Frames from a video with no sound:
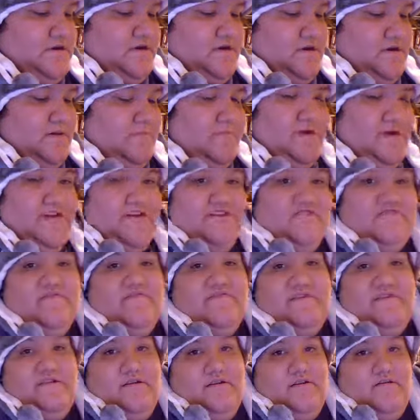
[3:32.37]
On my other
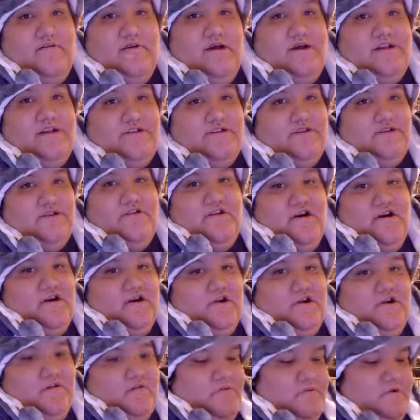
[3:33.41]
video I took
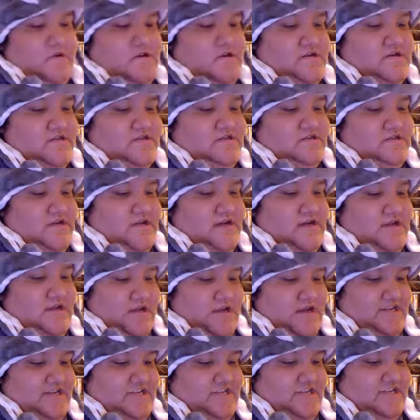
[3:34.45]
longer because I
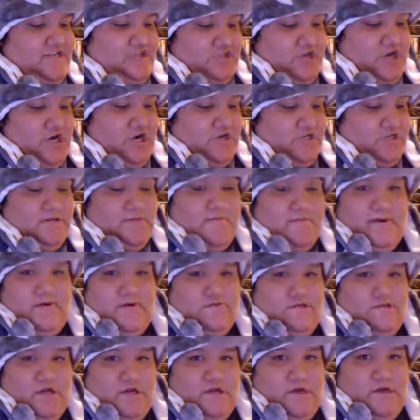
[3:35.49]
actually talked
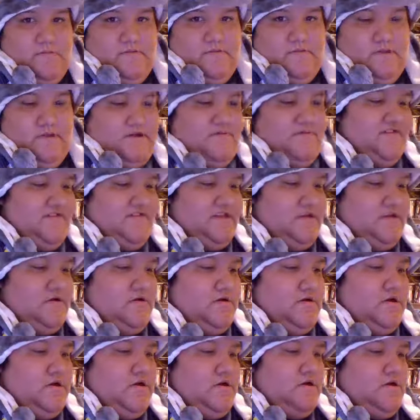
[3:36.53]
about them and everything.
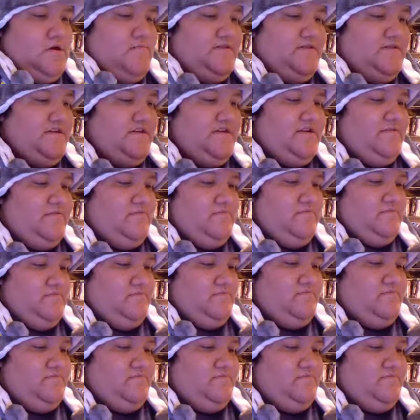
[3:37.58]
But then